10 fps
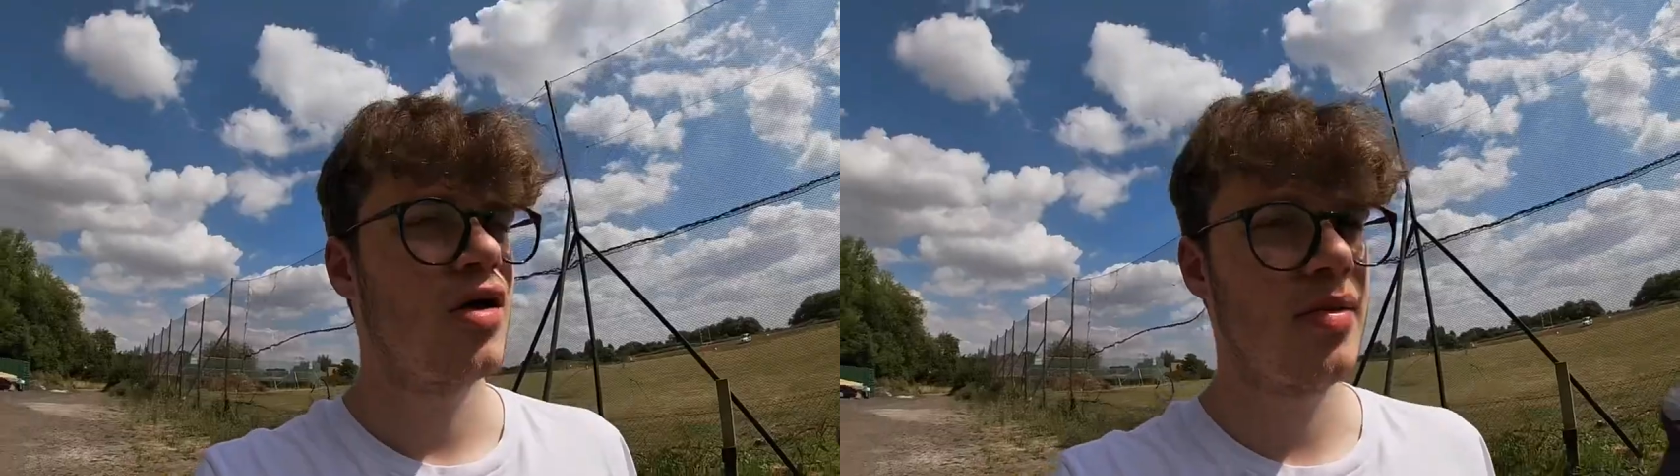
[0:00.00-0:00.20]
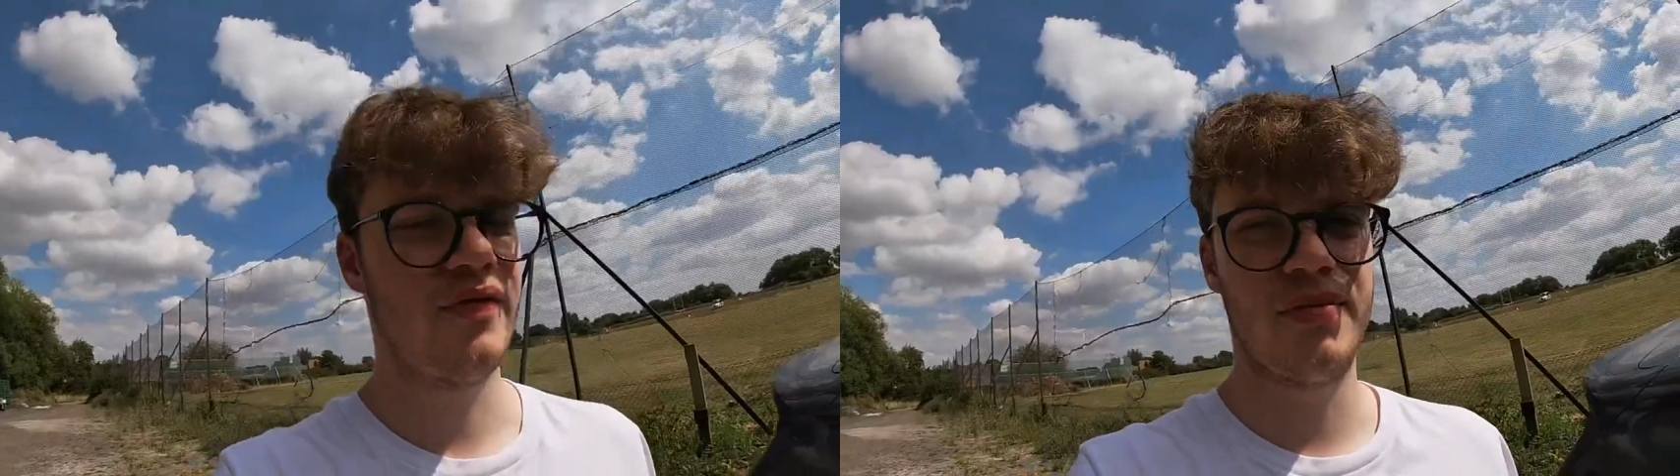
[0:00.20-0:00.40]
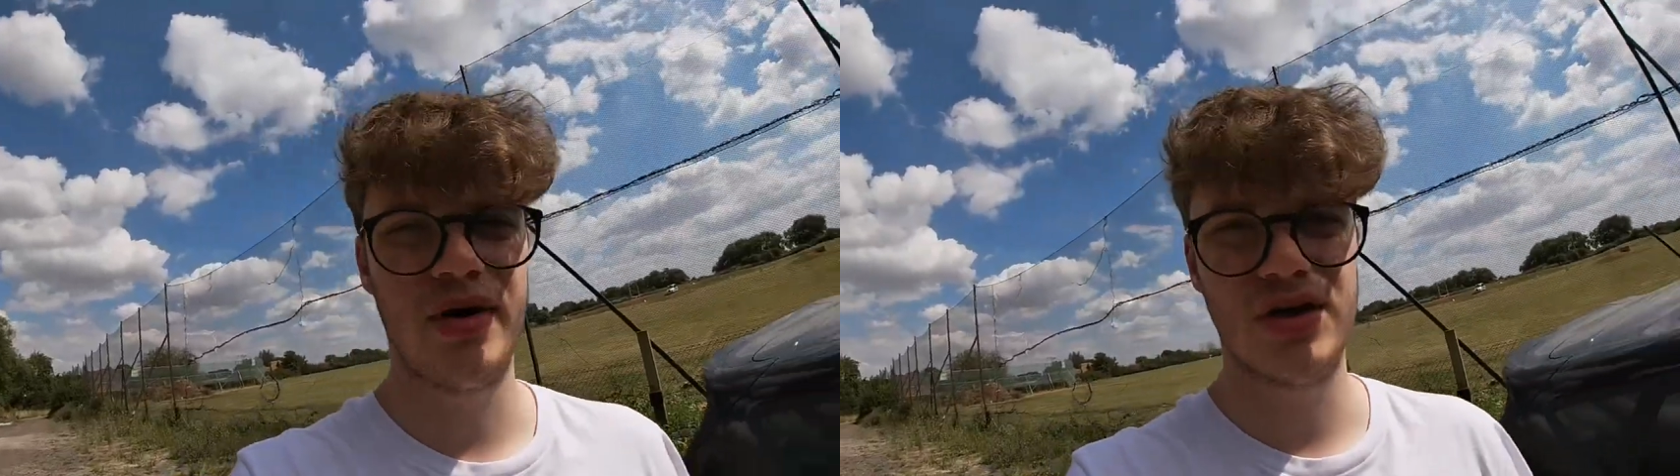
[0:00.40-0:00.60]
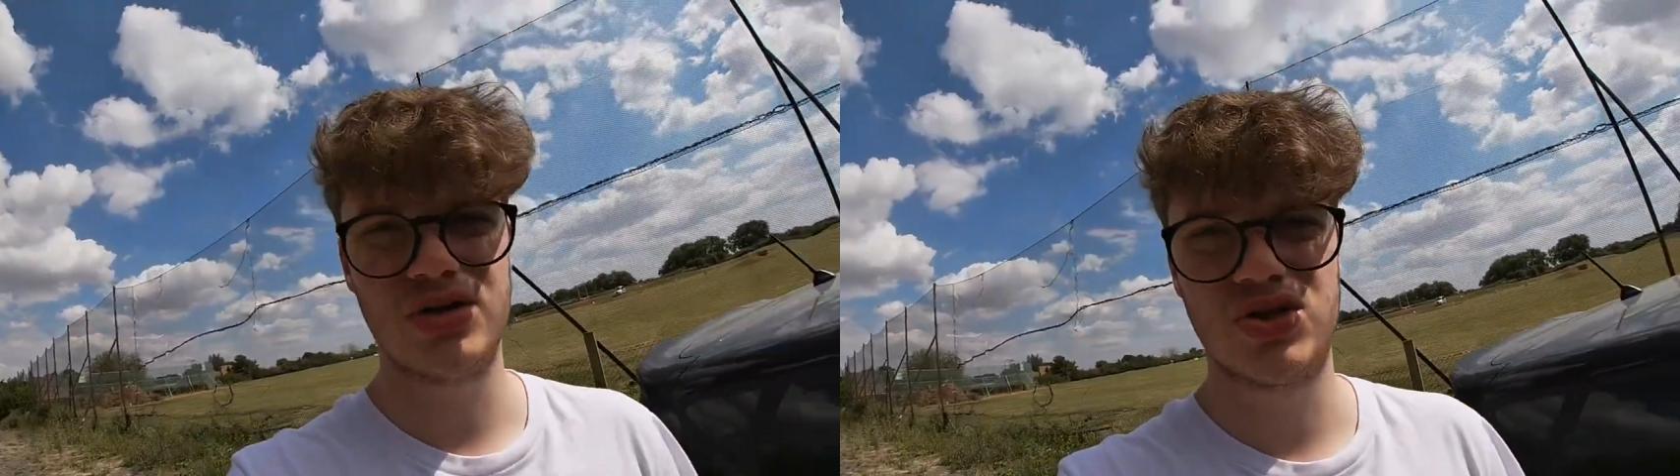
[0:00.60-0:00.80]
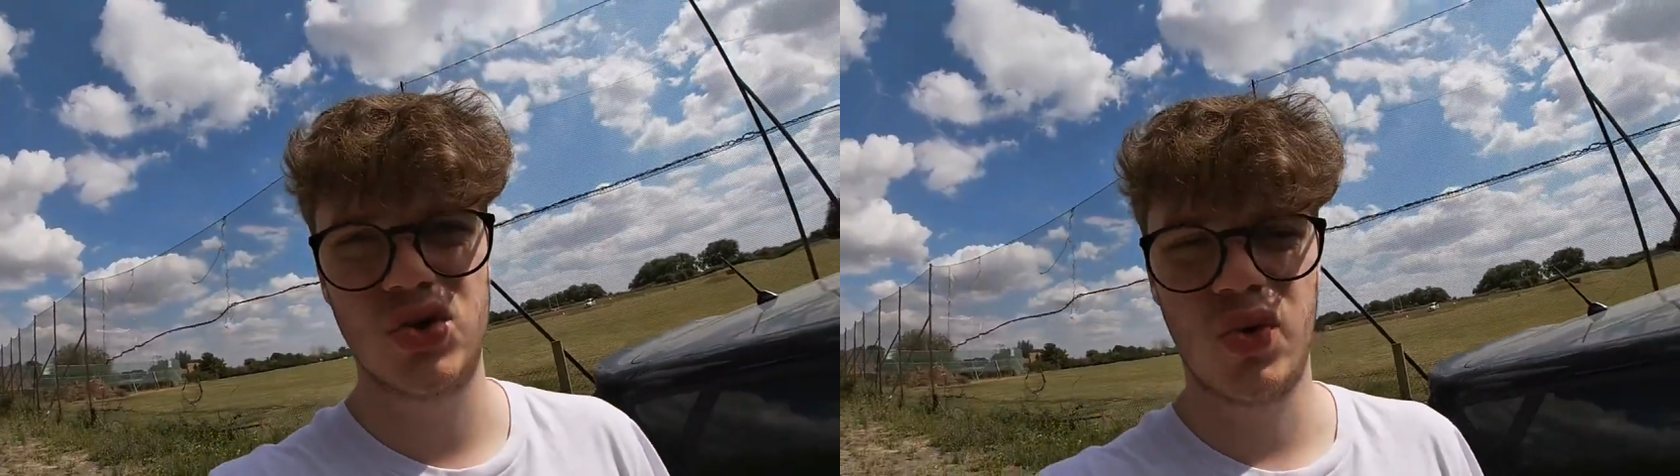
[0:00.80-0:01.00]
Coming from a
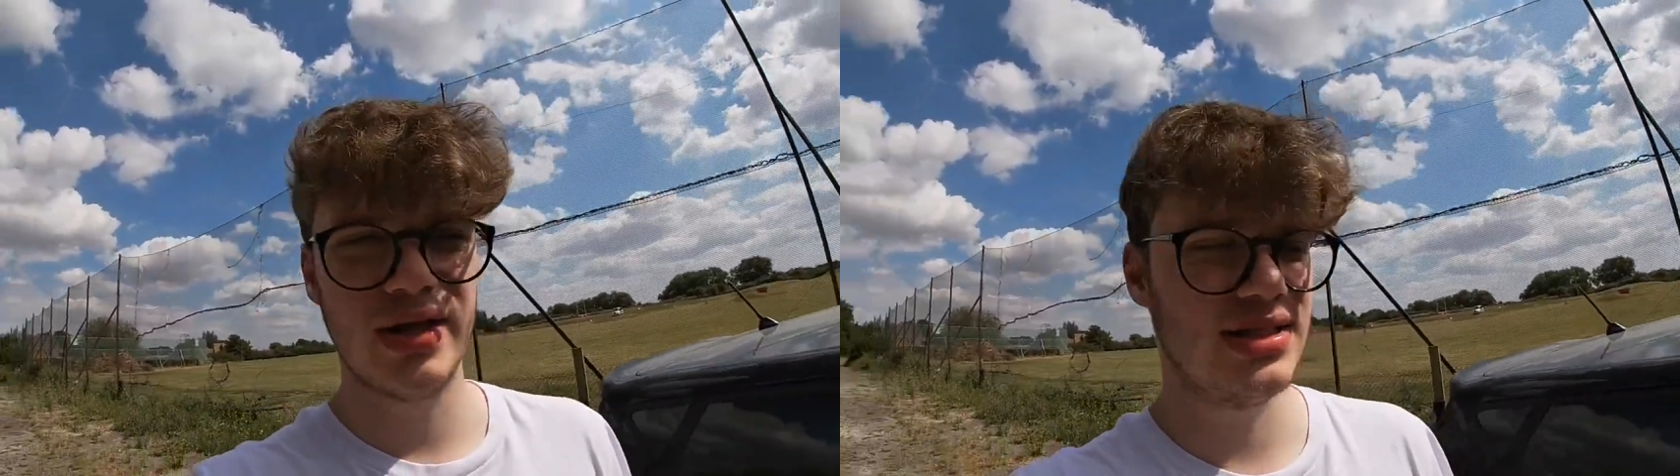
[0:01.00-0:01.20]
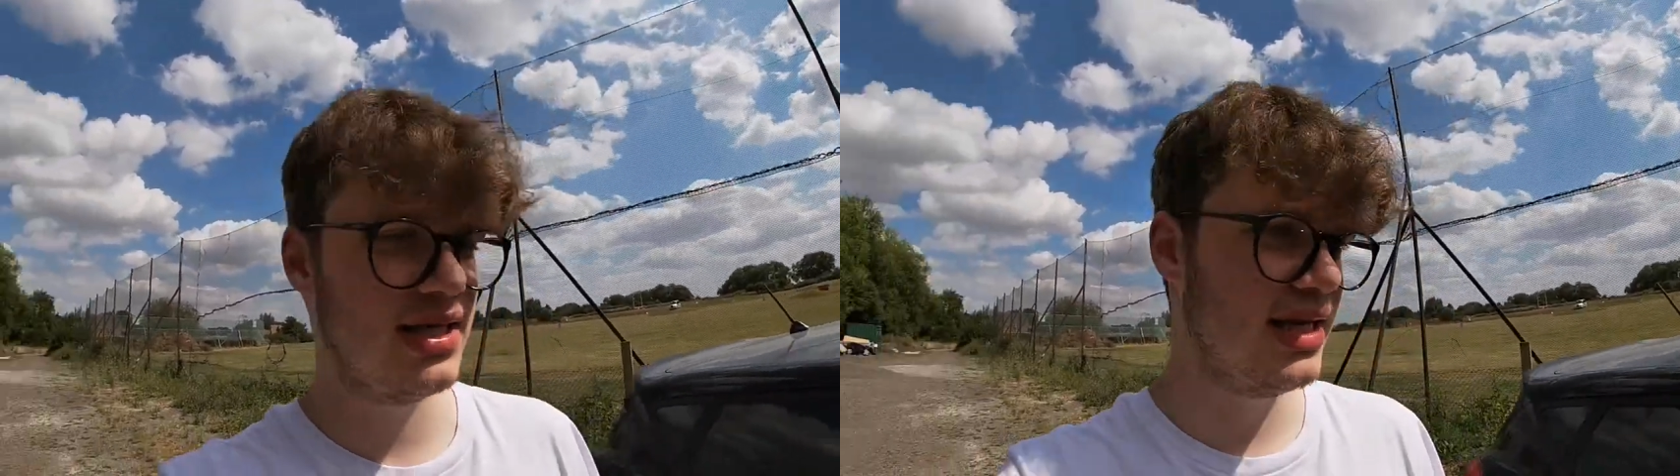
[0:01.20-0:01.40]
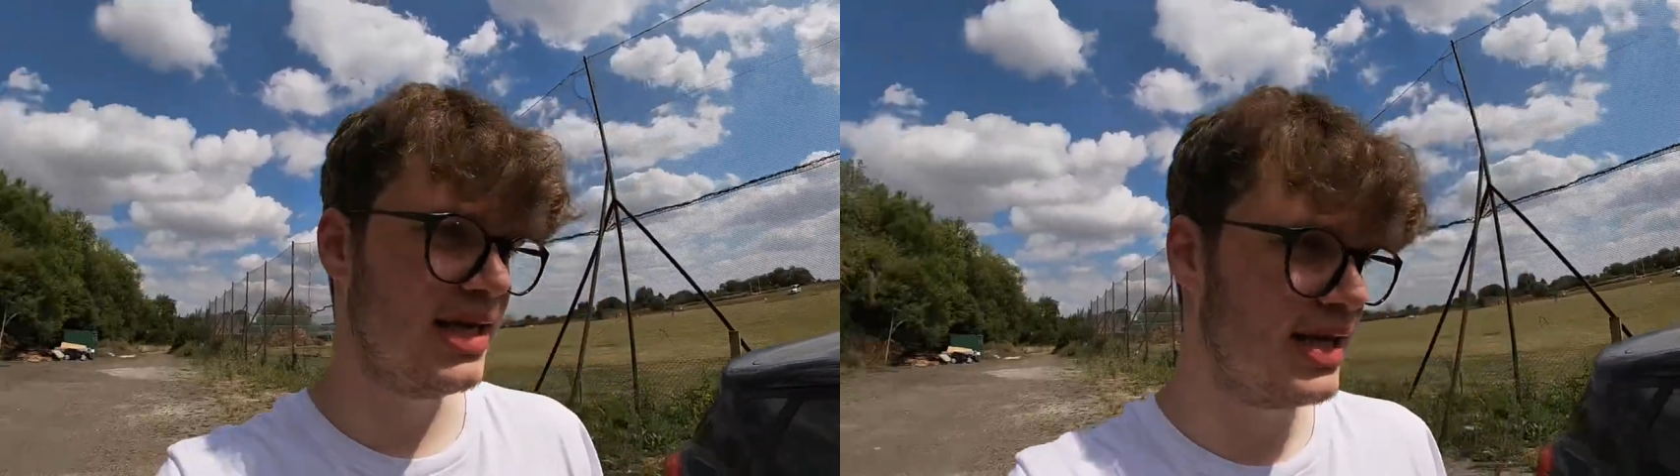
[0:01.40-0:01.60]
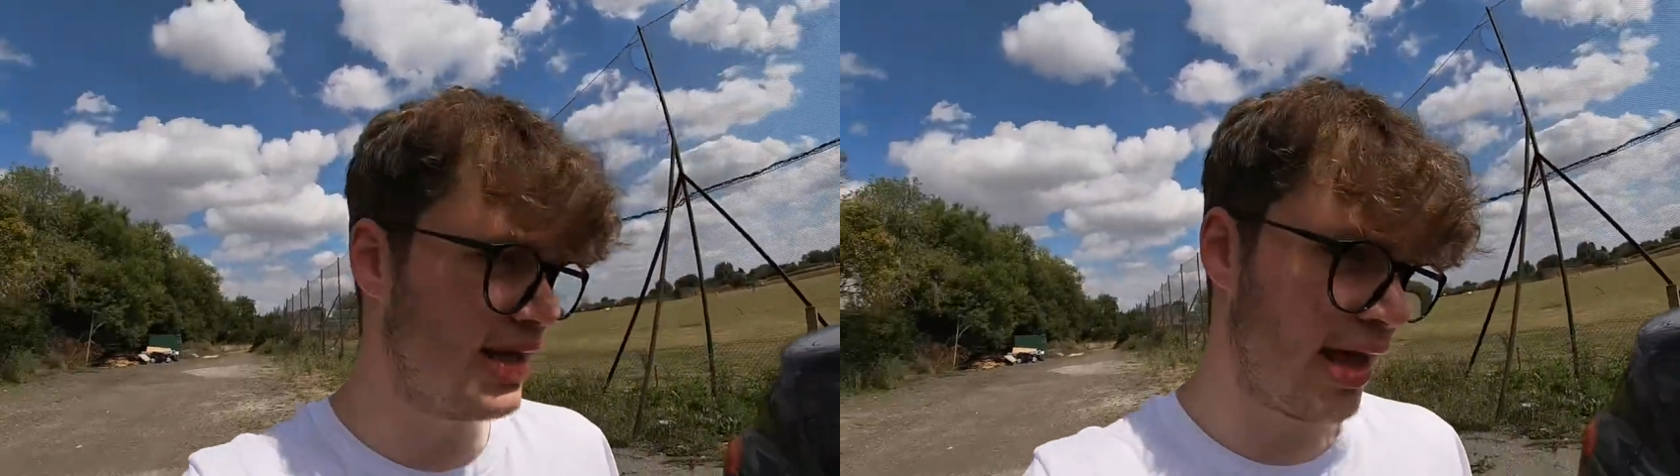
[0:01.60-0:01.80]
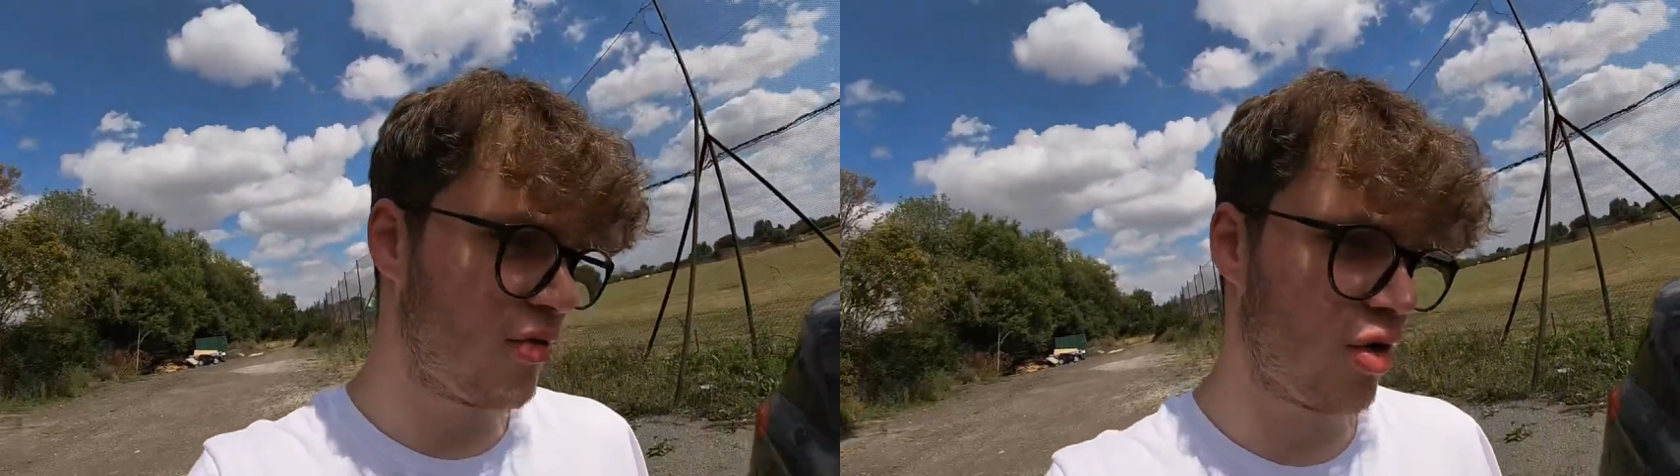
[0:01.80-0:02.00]

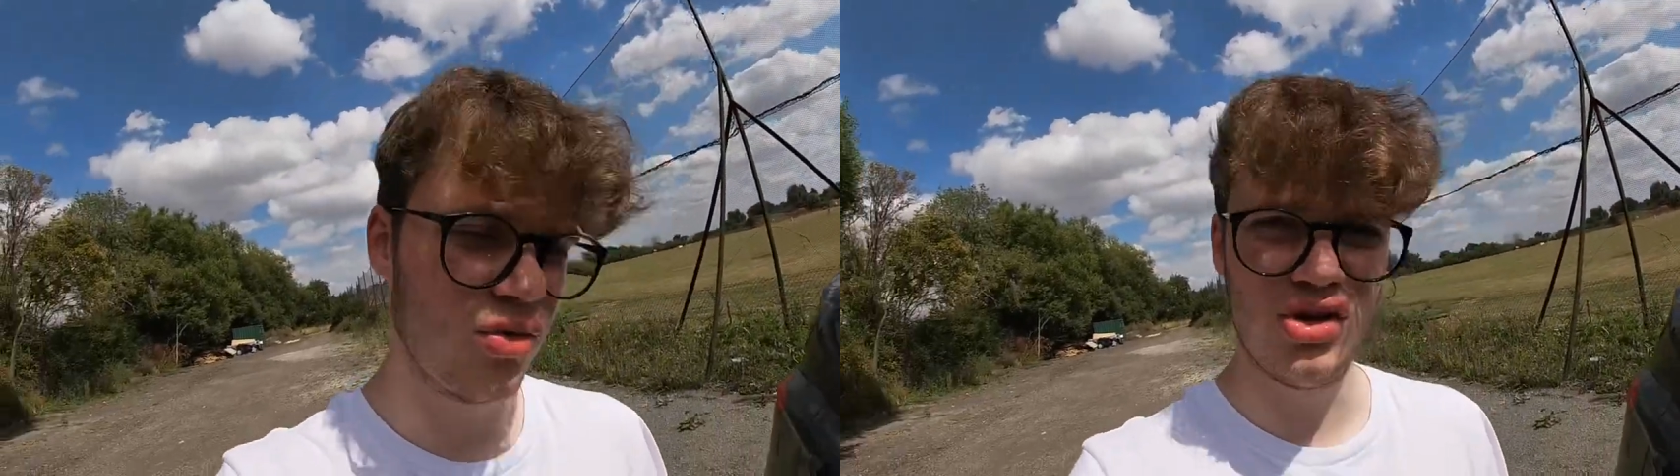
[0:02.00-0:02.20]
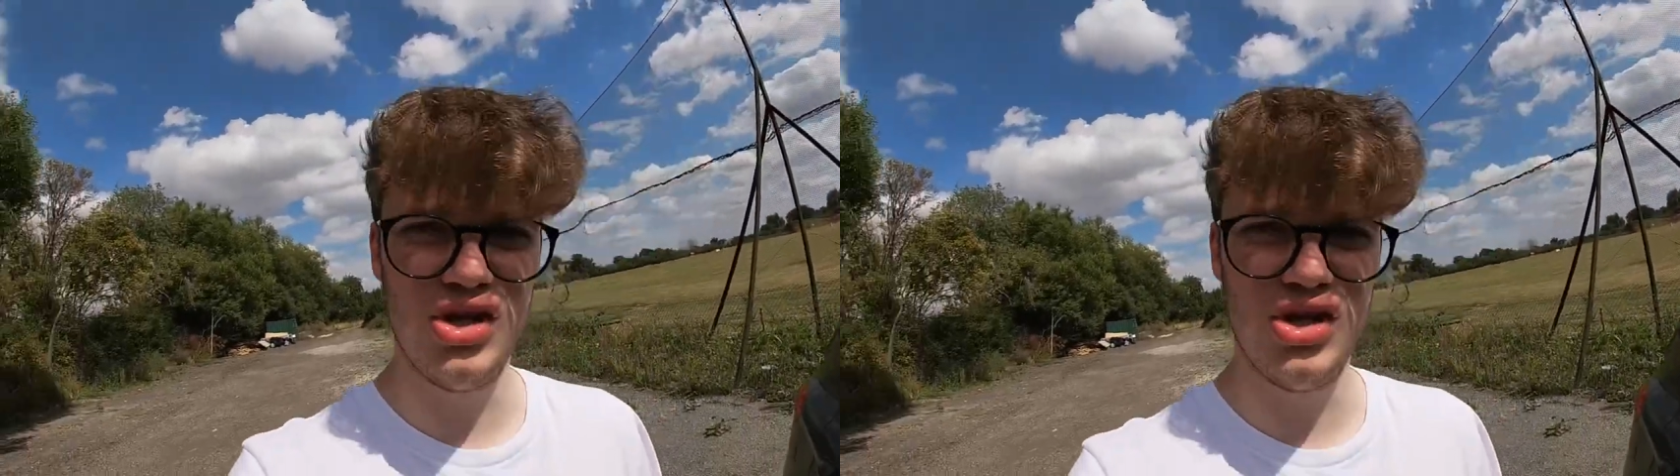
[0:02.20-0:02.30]
20-year-old